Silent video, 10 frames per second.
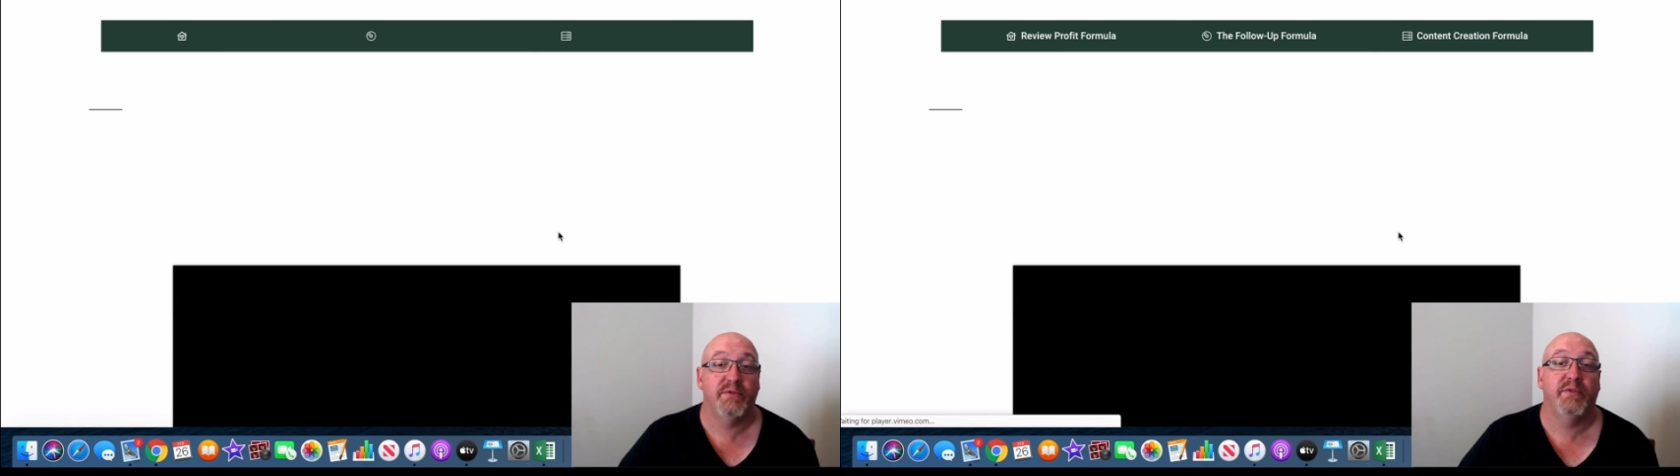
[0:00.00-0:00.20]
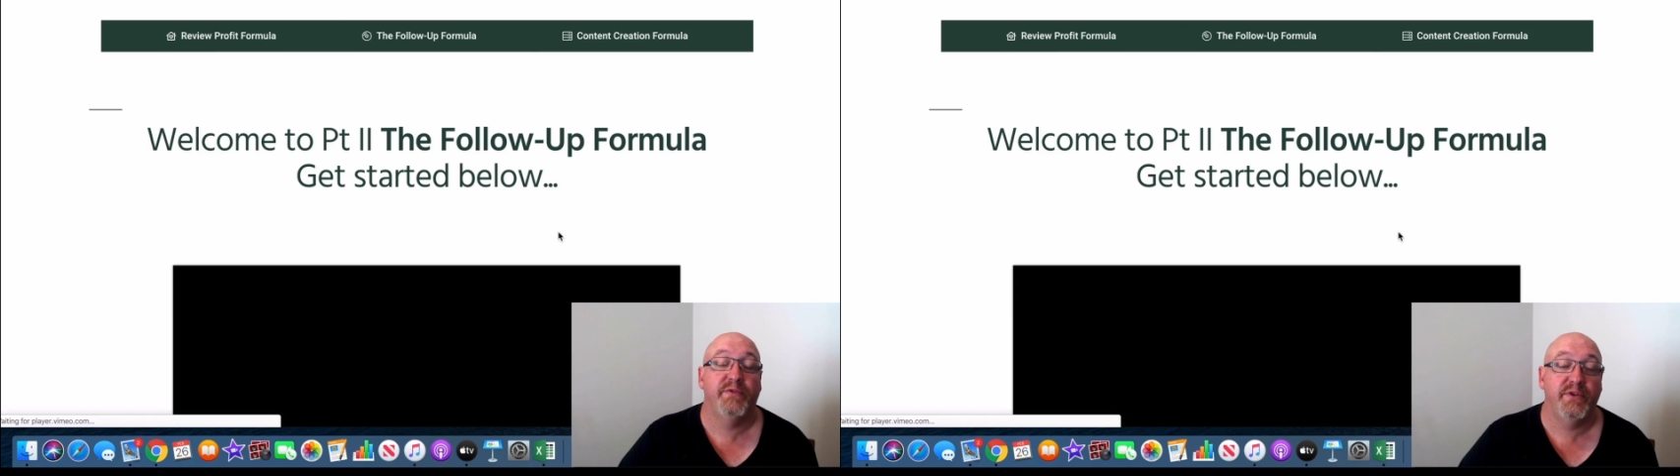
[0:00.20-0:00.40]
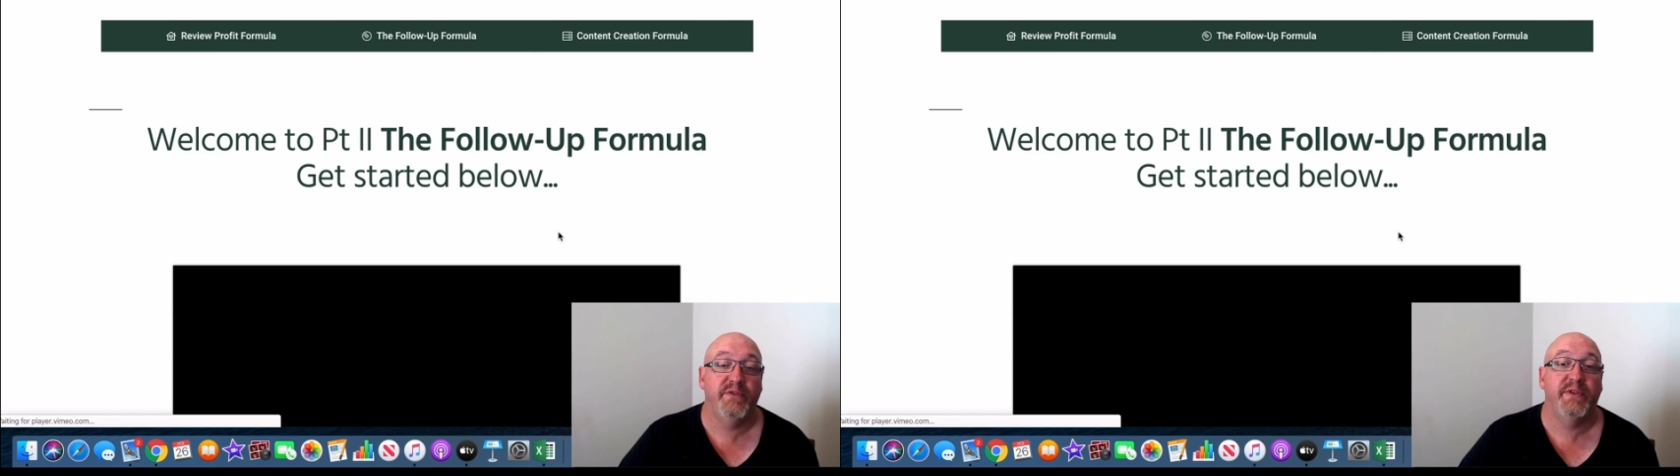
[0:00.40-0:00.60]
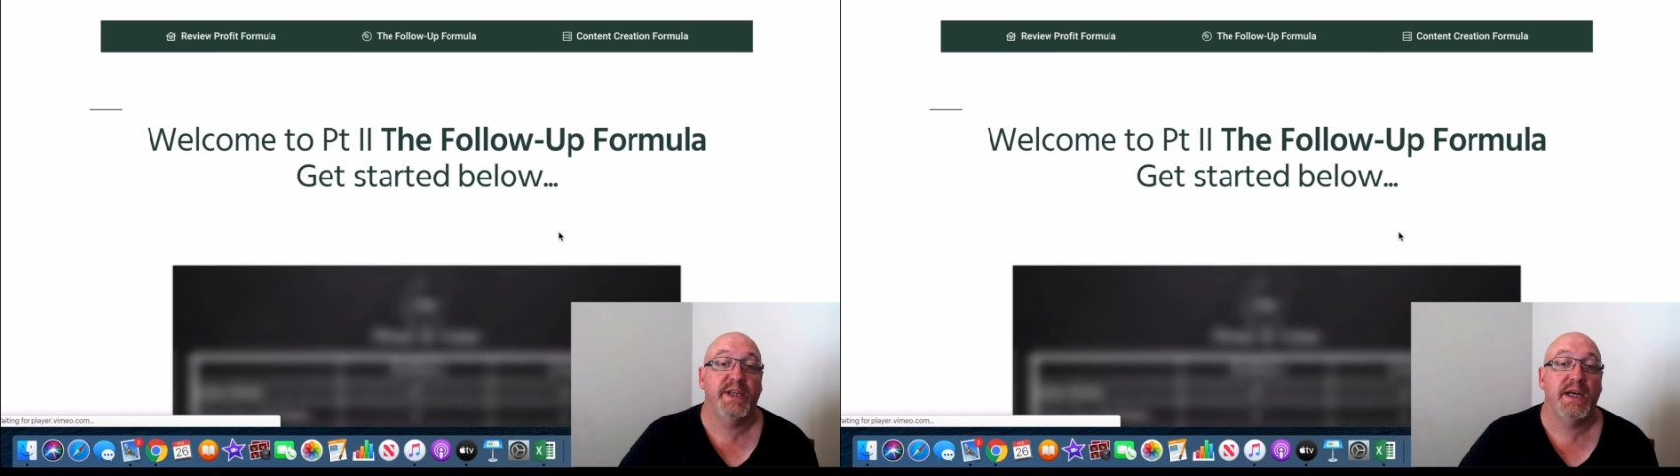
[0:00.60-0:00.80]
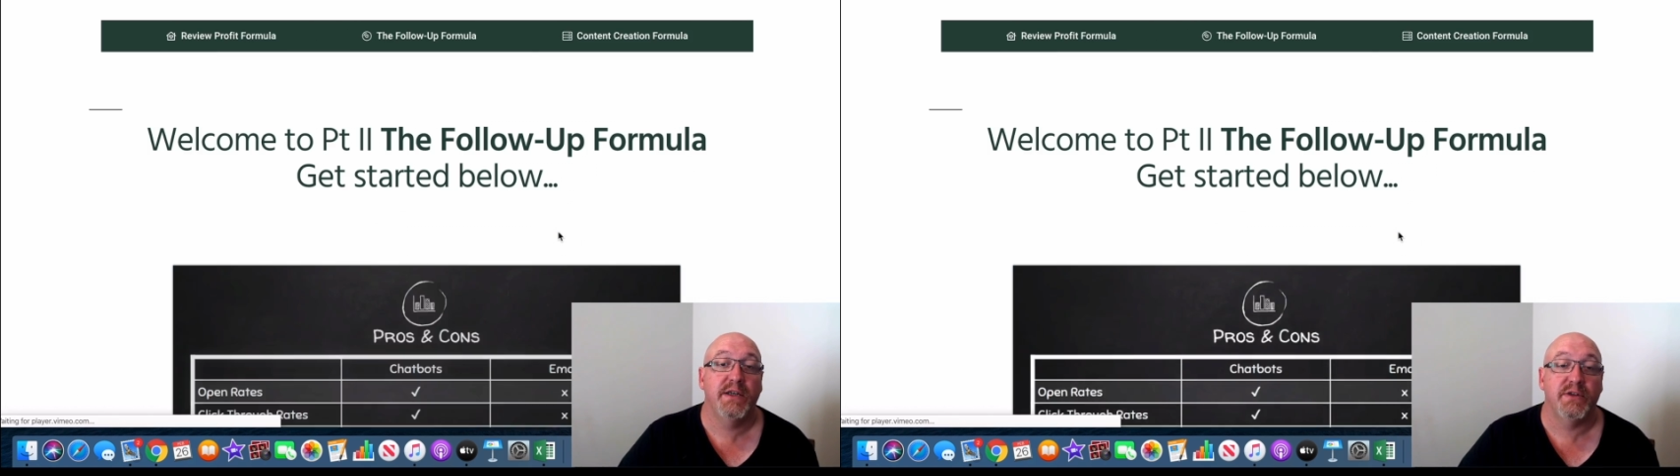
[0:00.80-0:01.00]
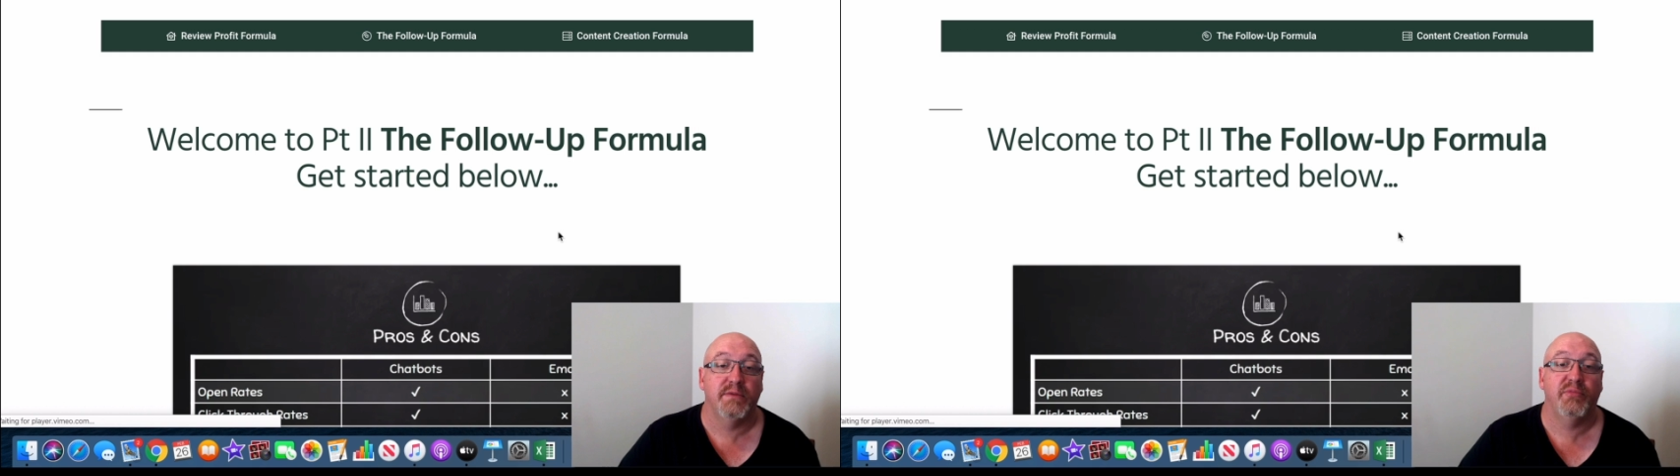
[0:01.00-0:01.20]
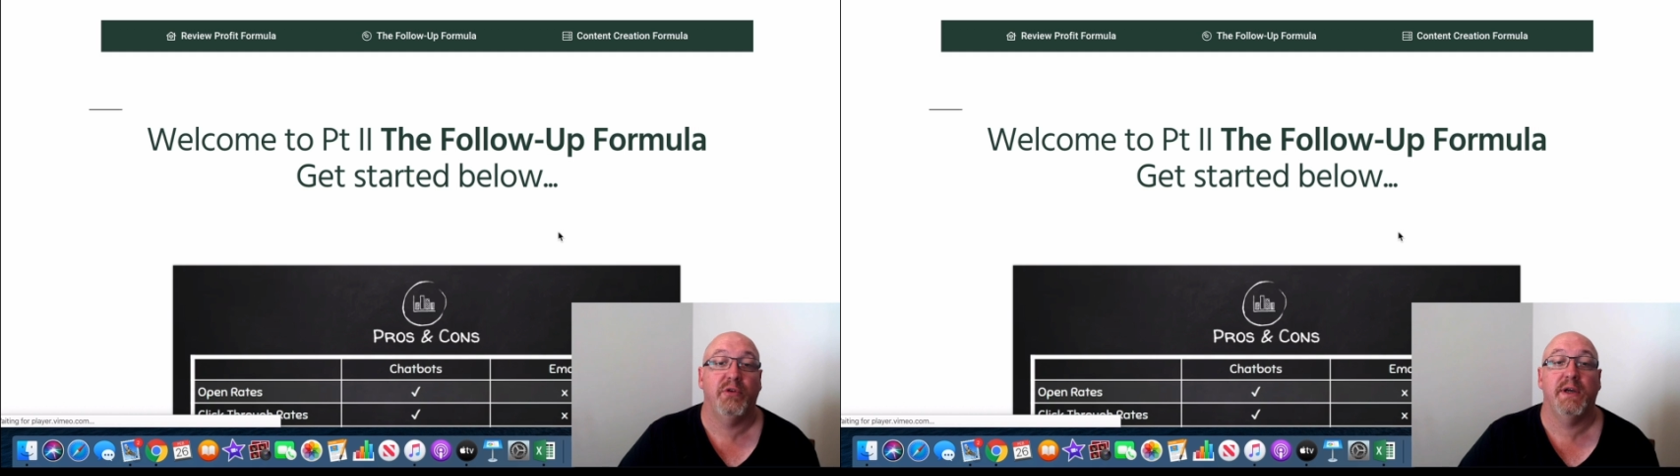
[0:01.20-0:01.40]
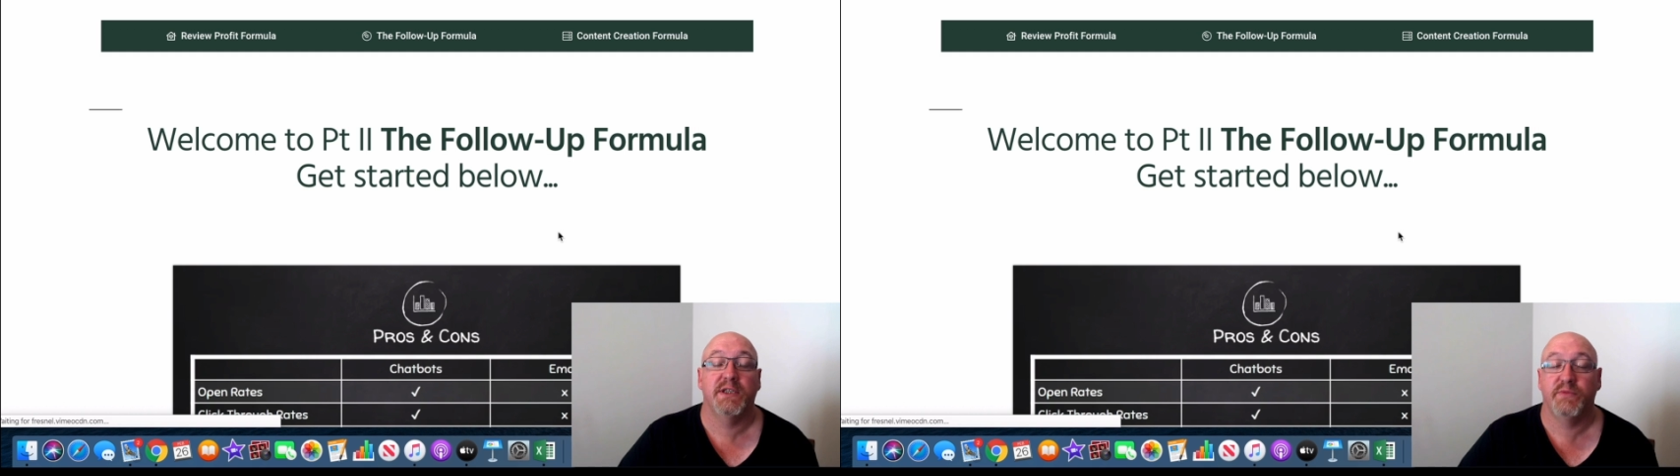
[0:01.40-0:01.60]
review videos on
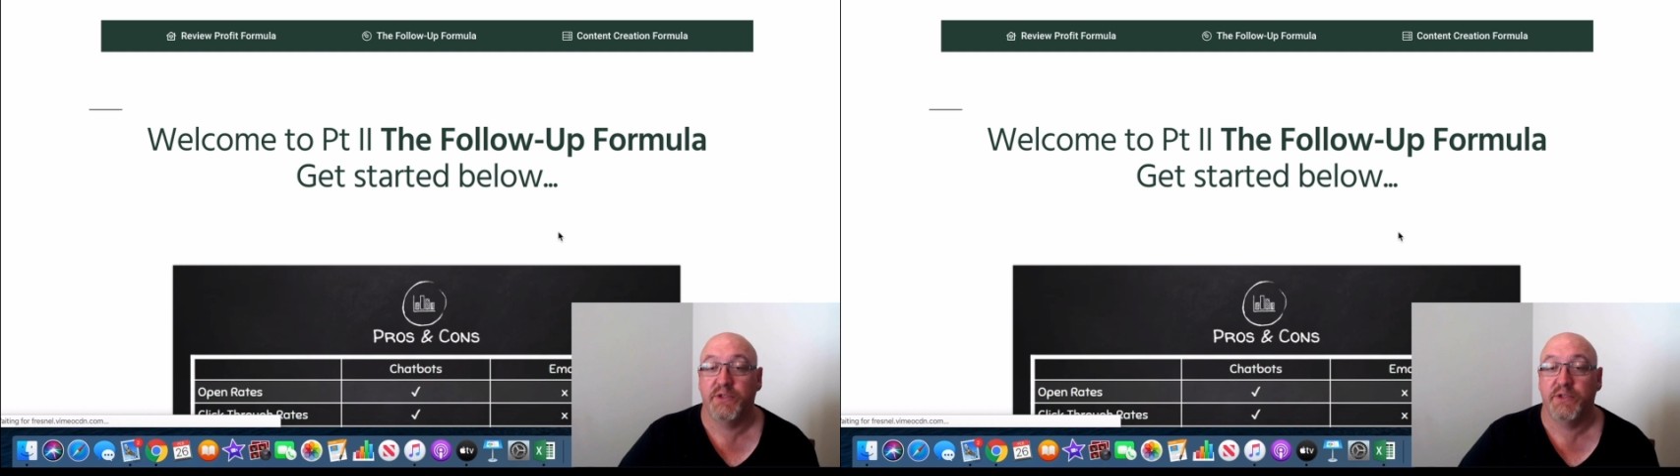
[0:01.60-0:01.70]
products,